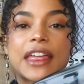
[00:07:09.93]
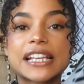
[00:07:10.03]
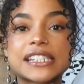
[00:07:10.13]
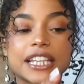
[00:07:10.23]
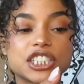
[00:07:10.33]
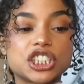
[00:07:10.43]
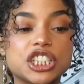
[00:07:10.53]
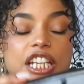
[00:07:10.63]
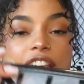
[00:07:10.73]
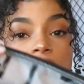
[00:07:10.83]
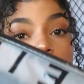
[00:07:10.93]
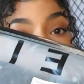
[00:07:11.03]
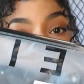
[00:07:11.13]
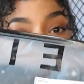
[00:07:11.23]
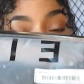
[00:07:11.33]
that say Shein
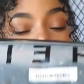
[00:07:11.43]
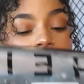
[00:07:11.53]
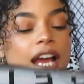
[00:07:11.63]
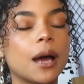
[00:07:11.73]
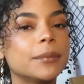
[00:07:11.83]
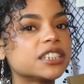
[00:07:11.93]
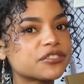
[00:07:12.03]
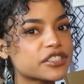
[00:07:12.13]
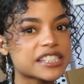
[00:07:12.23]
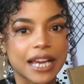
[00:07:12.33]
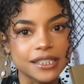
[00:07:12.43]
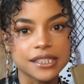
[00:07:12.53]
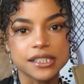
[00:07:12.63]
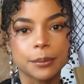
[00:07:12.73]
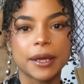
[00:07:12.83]
on them and they come in different
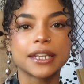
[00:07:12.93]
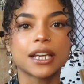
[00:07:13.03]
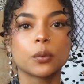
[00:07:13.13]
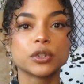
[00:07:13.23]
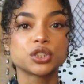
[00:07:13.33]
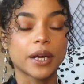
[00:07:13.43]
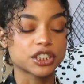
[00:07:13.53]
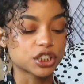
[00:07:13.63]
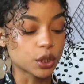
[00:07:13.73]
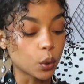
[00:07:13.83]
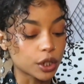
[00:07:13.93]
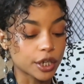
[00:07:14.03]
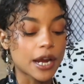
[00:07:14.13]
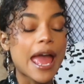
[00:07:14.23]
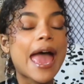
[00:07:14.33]
sizes depending on what you actually
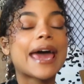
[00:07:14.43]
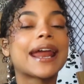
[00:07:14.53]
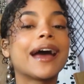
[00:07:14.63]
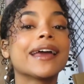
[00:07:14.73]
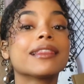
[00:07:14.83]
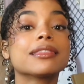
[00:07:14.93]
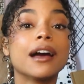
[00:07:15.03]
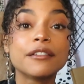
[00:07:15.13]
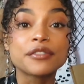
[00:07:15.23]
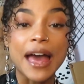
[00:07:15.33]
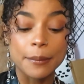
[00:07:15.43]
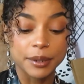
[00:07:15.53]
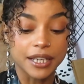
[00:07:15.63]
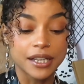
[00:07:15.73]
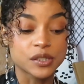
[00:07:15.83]
order. And I love that
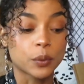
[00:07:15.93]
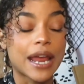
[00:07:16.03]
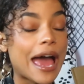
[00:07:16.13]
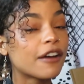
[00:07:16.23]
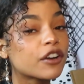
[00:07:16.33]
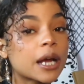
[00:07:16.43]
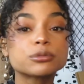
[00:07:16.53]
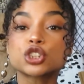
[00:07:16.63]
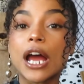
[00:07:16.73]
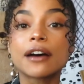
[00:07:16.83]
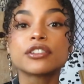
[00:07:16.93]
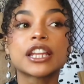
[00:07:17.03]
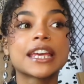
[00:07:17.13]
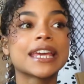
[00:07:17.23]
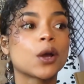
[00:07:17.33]
because whenever I'm
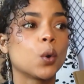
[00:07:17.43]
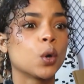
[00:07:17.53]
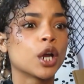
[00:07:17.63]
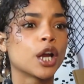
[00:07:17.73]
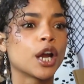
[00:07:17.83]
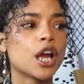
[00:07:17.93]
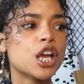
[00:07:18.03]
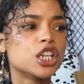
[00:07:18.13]
traveling or